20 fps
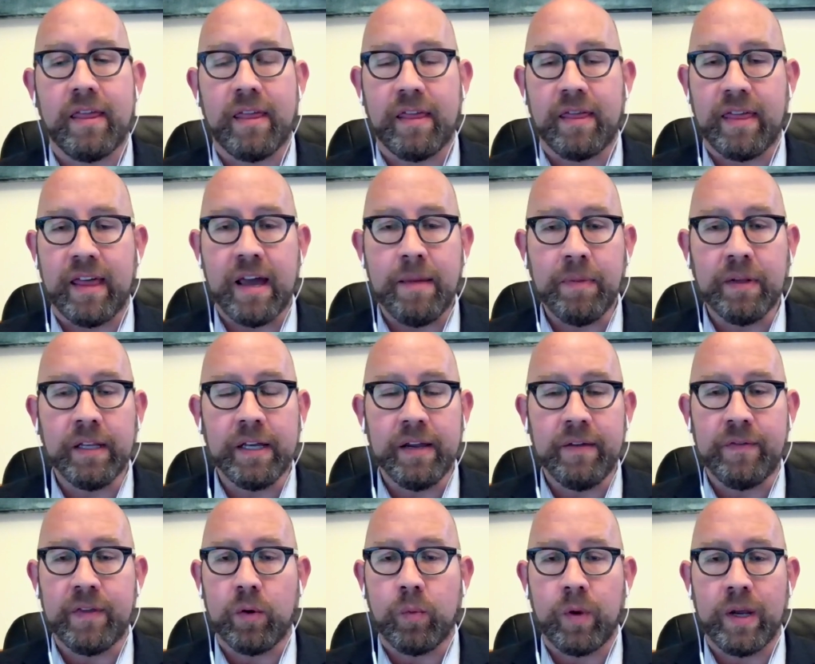They
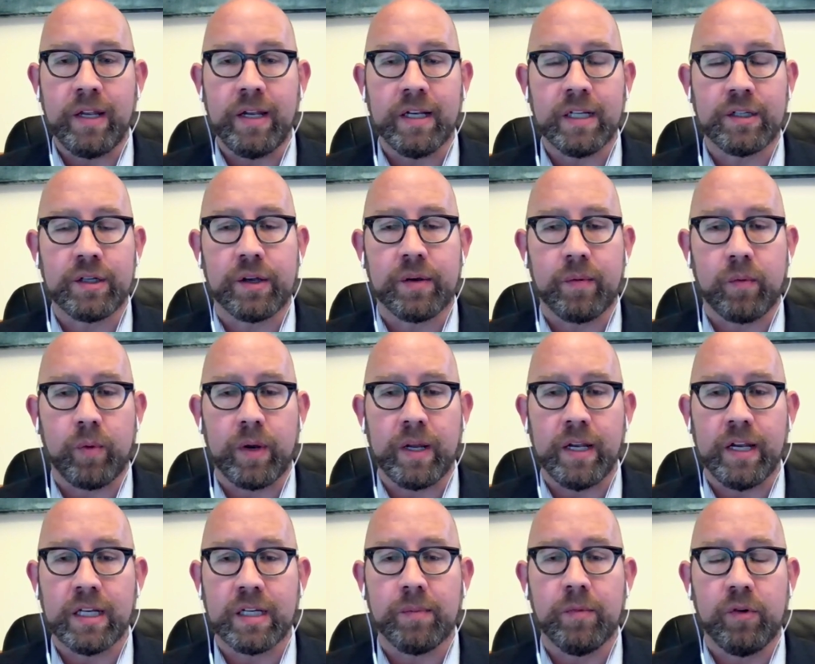believe that we need to we
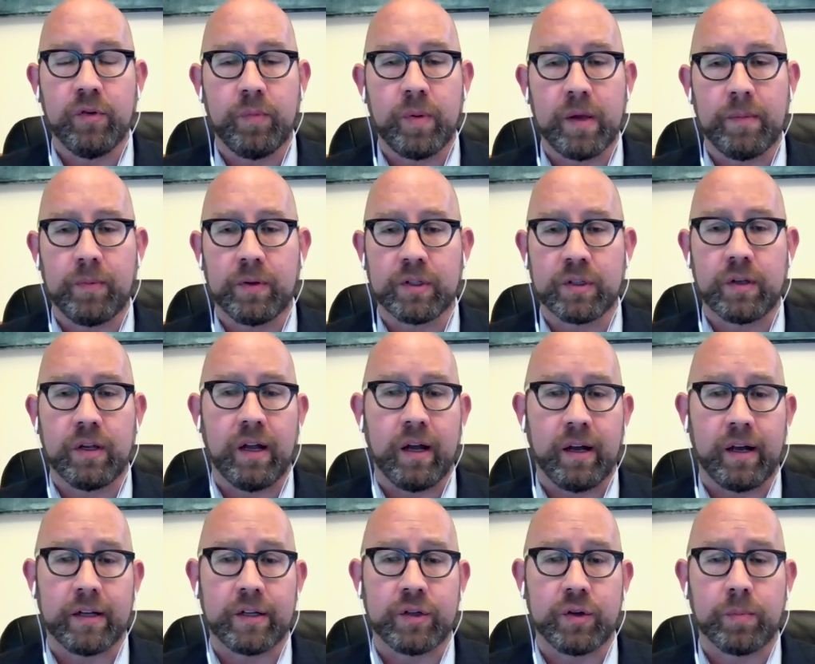need to move people
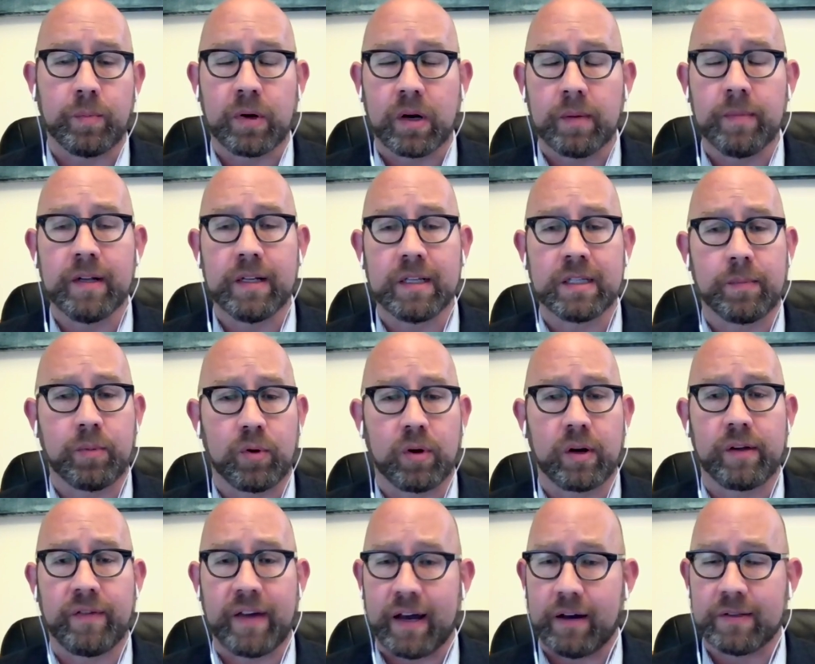uh, to permanent
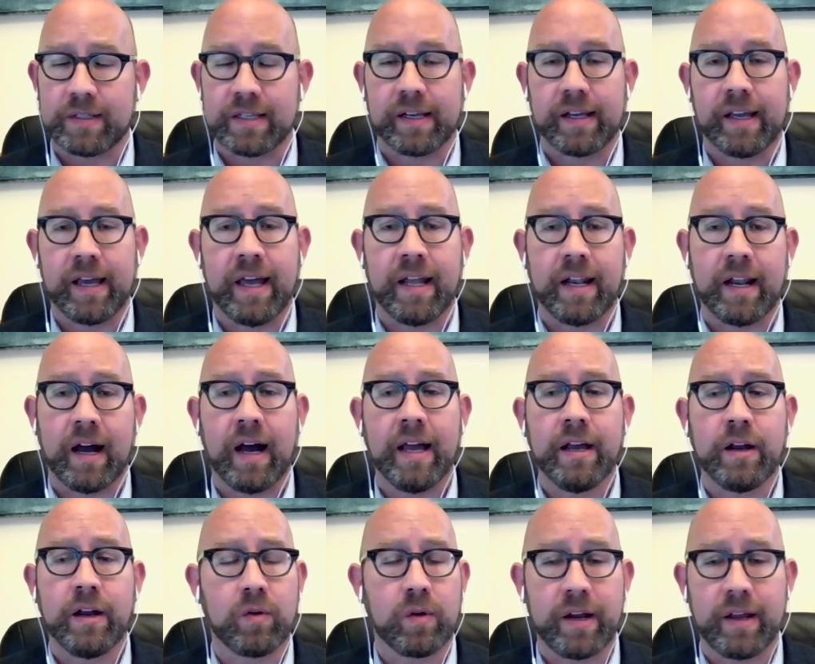supportive housing, and I
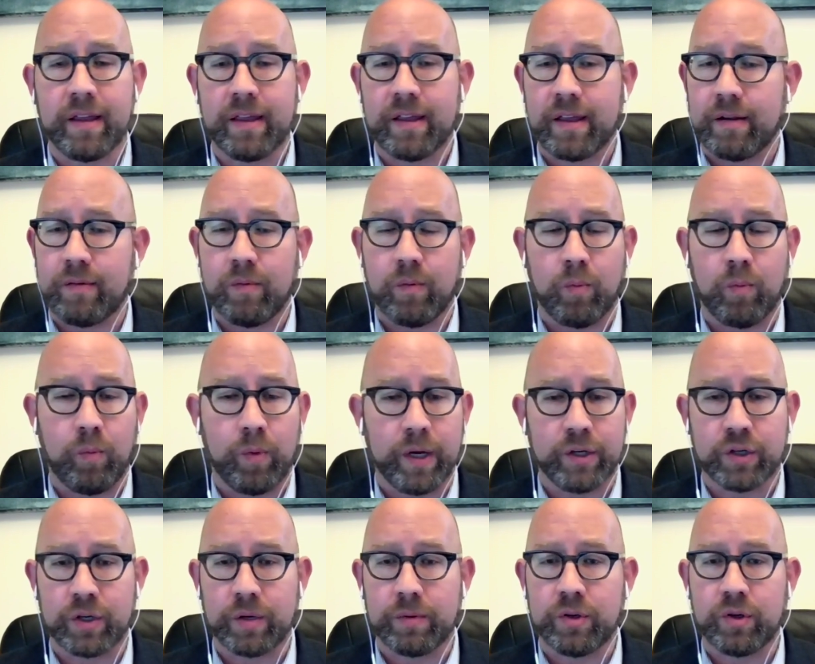agree that we
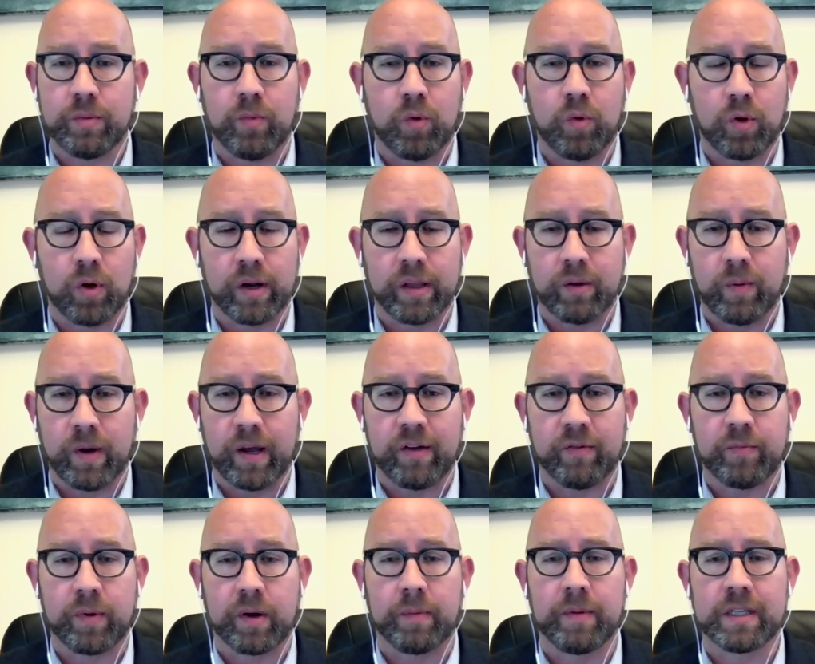should do more in the way
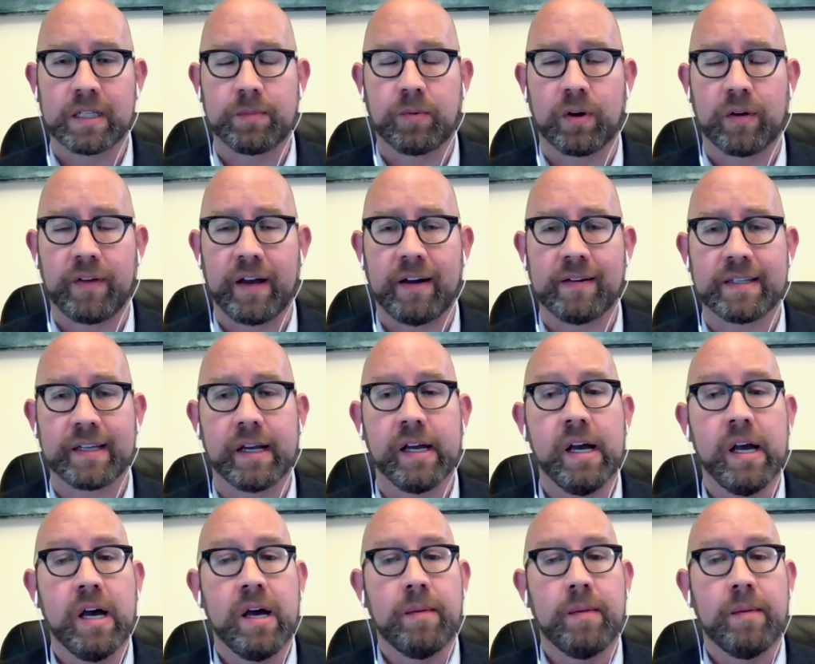of permanent supportive housing.